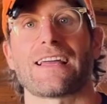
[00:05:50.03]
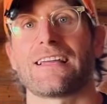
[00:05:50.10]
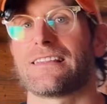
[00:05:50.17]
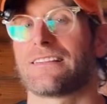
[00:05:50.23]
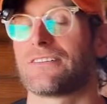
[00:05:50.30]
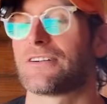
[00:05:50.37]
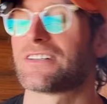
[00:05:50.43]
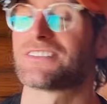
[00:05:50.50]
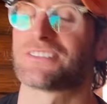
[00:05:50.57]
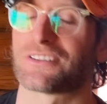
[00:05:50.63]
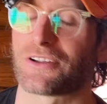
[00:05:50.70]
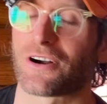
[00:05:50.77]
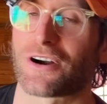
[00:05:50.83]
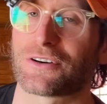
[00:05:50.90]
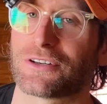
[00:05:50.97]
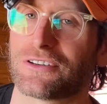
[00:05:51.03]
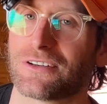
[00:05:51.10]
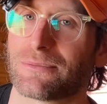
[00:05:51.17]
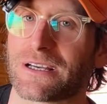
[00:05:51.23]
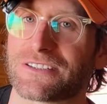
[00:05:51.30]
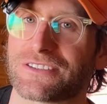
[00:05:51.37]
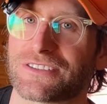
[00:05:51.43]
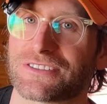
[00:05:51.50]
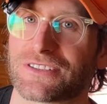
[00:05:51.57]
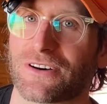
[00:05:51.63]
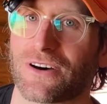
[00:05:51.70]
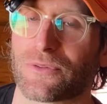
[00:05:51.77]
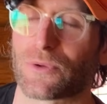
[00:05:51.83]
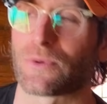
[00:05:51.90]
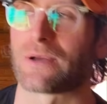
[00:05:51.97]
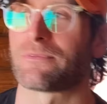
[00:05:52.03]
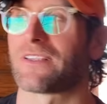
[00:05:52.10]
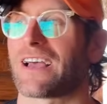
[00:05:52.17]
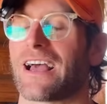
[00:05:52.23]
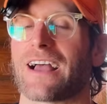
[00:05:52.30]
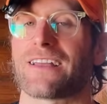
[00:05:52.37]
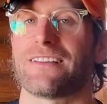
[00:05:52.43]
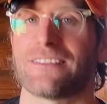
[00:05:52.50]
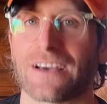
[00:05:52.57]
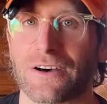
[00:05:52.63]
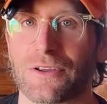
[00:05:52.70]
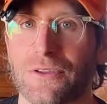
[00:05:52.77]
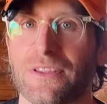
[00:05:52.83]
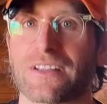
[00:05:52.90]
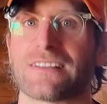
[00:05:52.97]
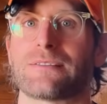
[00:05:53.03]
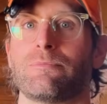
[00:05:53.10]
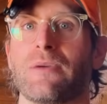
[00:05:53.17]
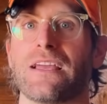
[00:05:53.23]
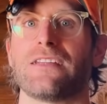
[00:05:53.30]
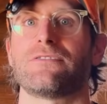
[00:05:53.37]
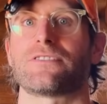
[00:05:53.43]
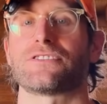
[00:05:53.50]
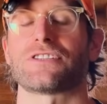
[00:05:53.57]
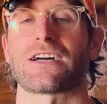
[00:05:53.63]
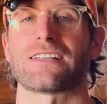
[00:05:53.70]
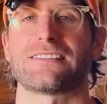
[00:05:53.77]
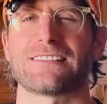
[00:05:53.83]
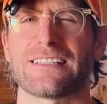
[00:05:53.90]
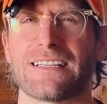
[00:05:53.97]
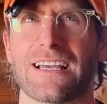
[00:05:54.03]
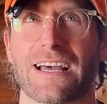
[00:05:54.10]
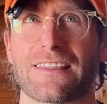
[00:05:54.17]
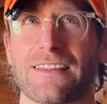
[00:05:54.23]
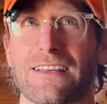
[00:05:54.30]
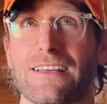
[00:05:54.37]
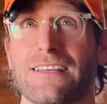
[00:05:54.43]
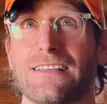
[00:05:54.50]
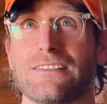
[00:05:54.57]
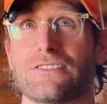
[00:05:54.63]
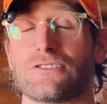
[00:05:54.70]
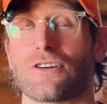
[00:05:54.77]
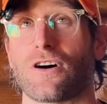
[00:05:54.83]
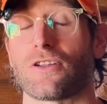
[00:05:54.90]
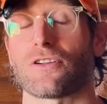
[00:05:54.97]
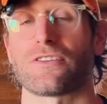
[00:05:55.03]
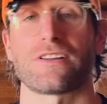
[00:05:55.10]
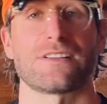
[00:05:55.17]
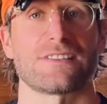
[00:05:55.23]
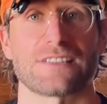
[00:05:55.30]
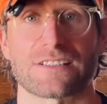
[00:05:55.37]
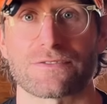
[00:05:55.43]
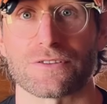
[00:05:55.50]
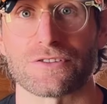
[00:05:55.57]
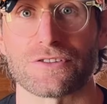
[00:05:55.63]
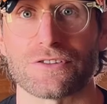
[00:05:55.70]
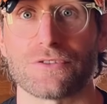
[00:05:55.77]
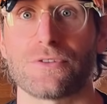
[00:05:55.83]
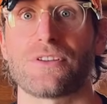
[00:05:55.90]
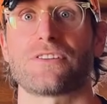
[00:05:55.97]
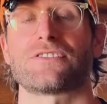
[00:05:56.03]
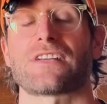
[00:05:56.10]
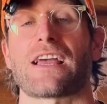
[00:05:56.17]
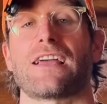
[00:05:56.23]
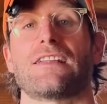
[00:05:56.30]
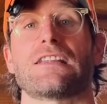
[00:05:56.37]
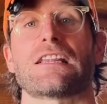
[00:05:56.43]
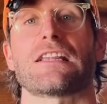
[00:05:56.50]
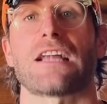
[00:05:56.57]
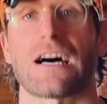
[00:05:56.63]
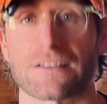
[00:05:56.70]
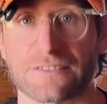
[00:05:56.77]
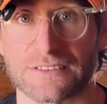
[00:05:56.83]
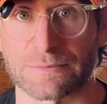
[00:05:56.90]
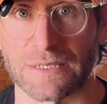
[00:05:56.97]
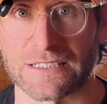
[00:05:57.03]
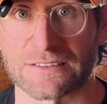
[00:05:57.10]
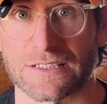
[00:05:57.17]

there are no dimensions on the website. I can tell you that it's made for Johnny Z. I think he's taller than 6'2". There's a lot of space